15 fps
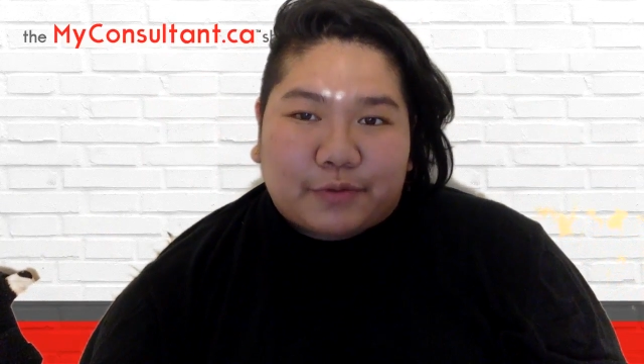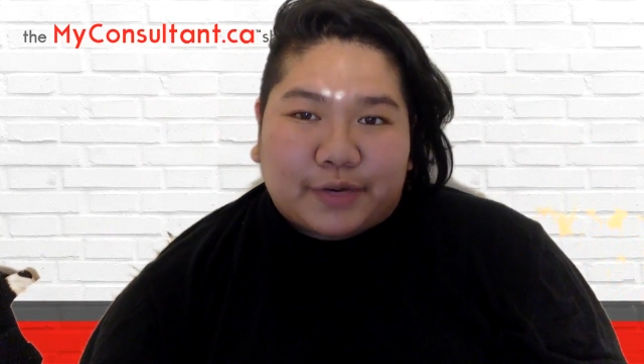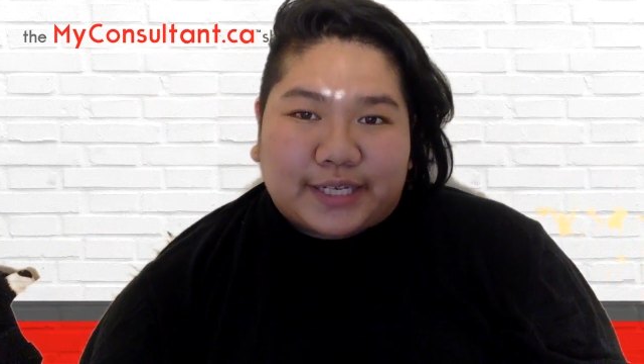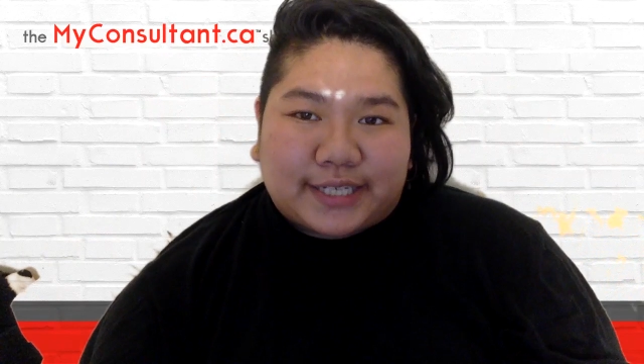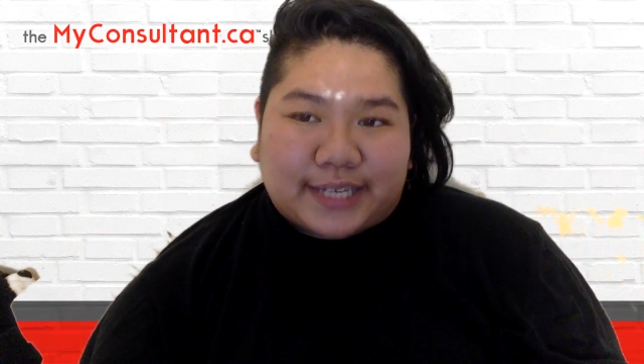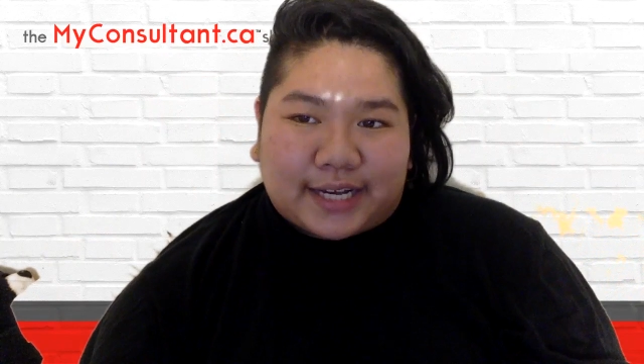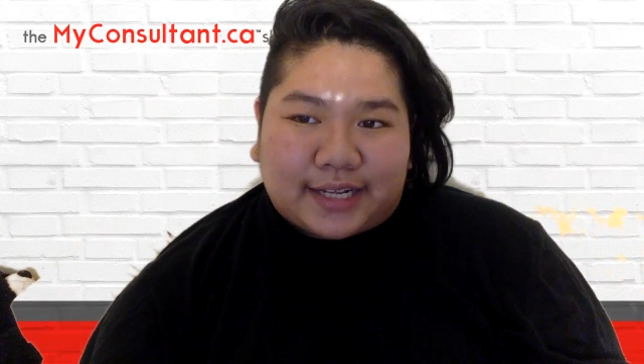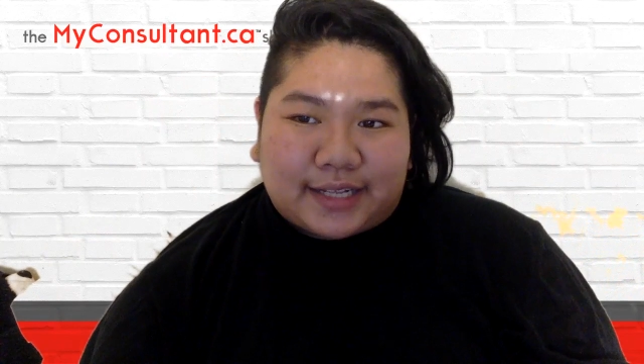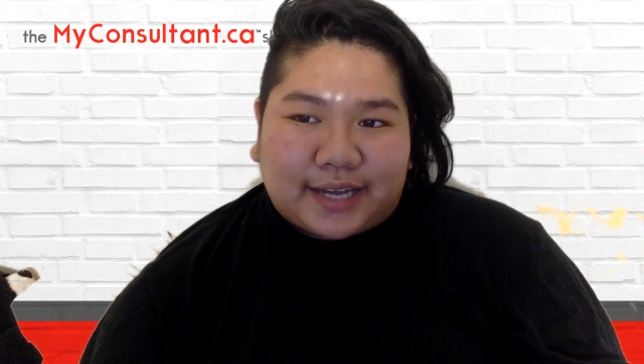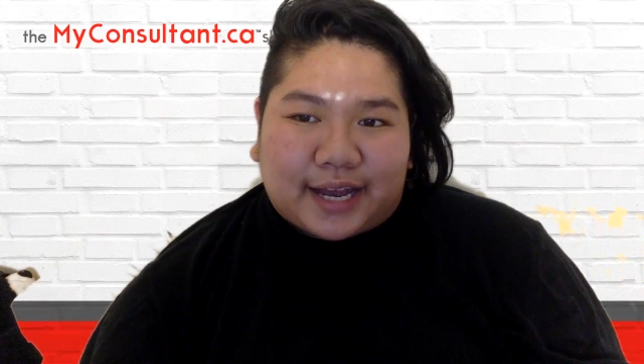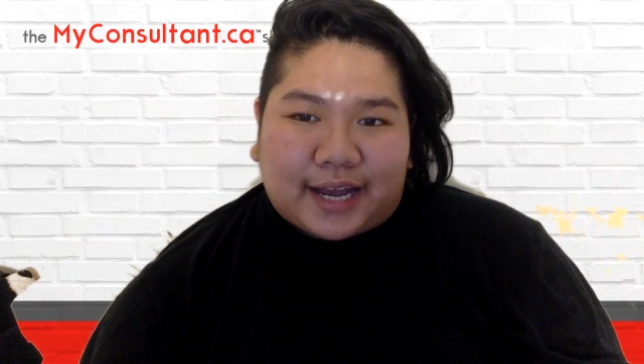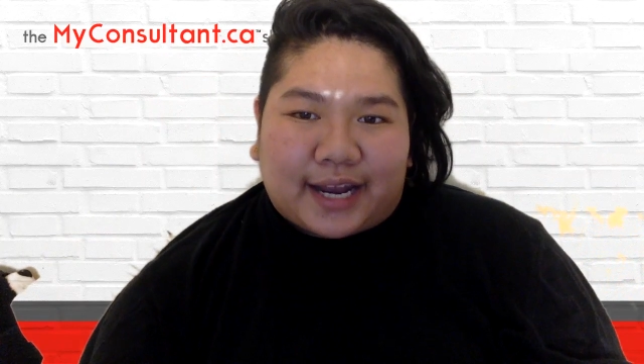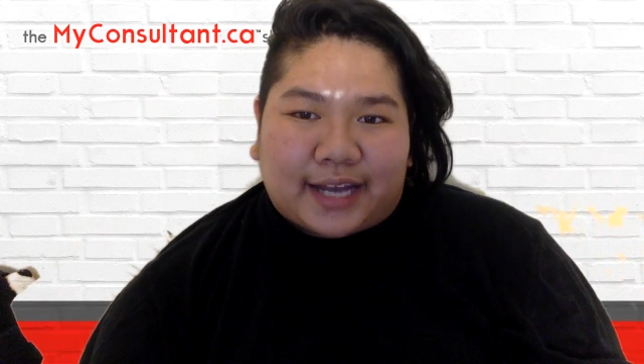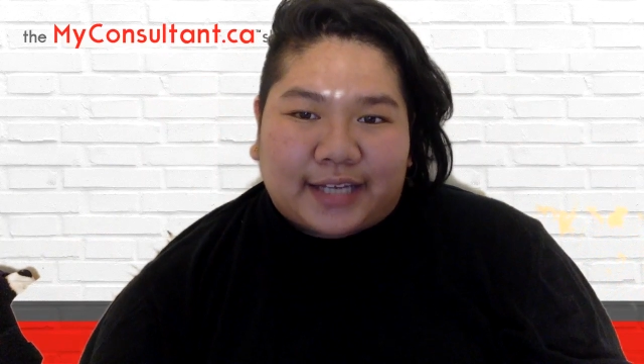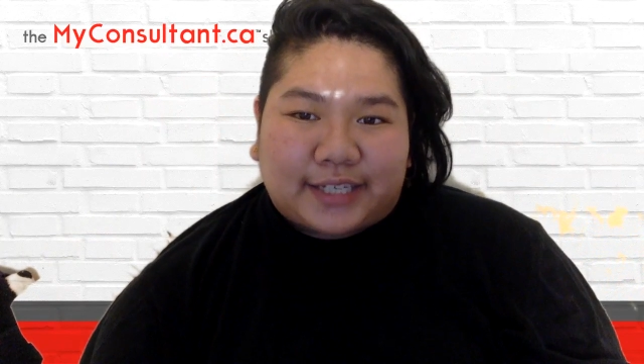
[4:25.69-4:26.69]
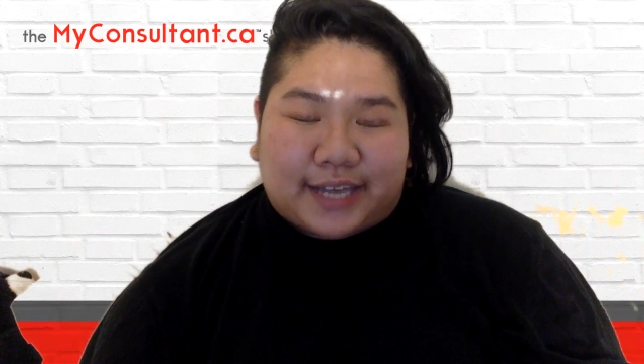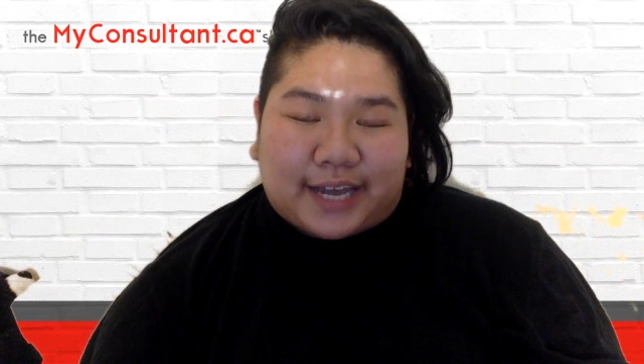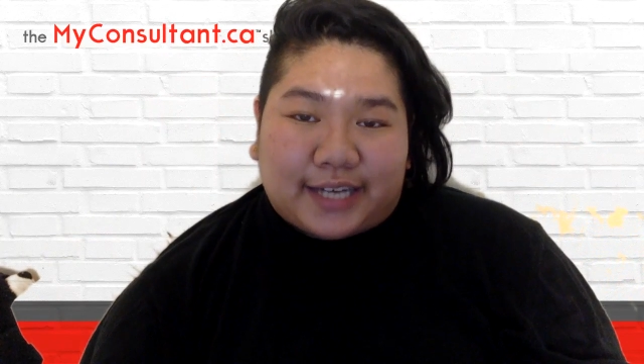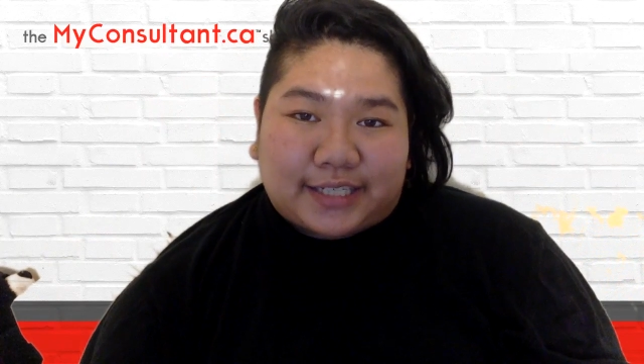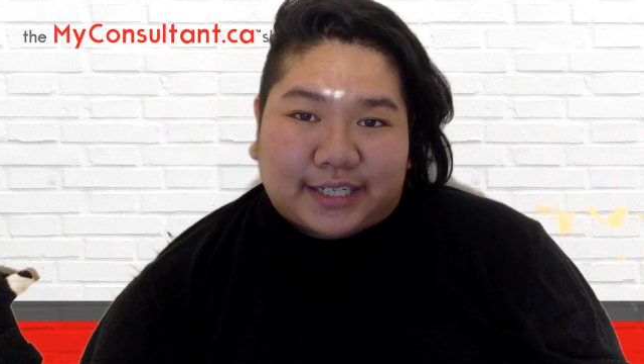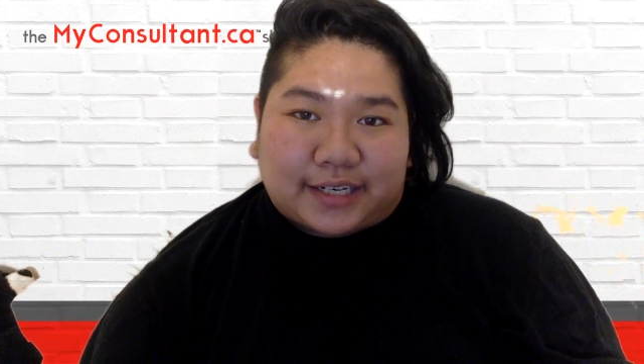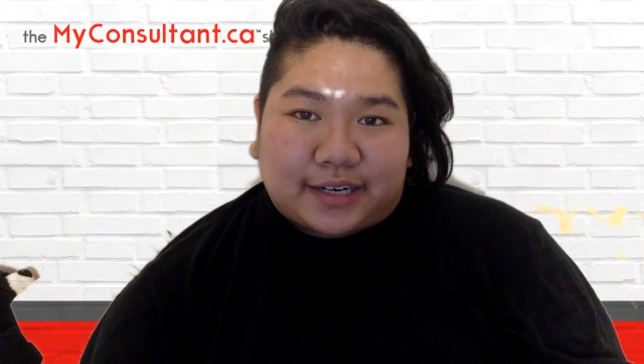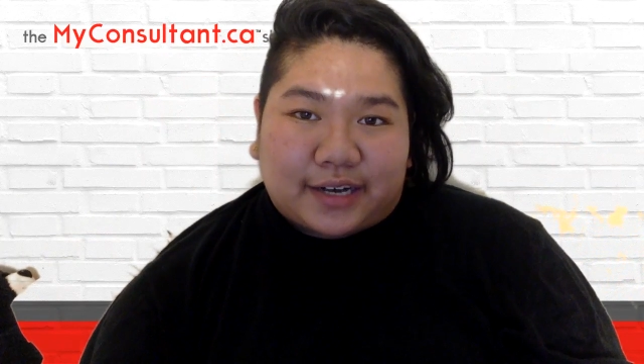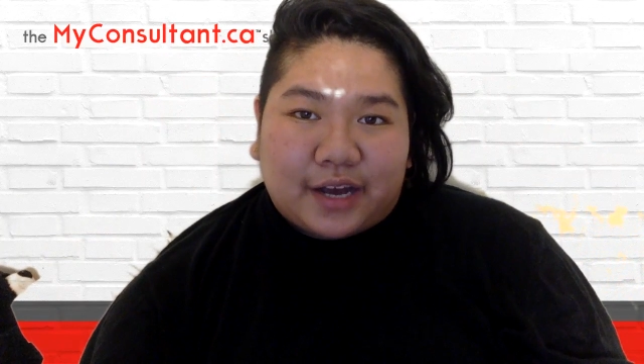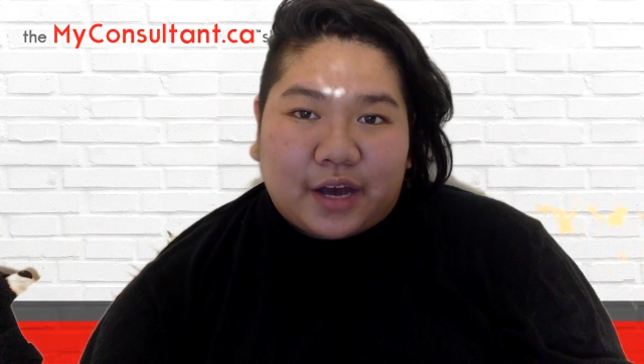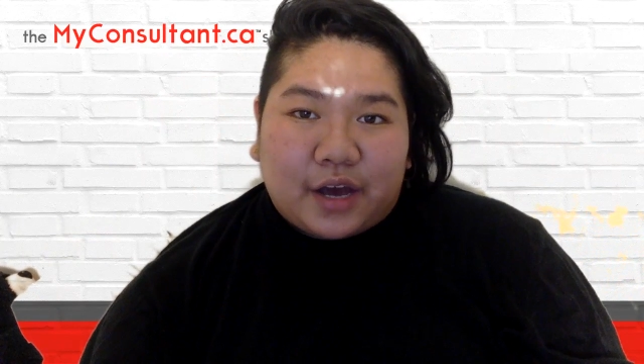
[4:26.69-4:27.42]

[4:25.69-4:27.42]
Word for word: retail, and education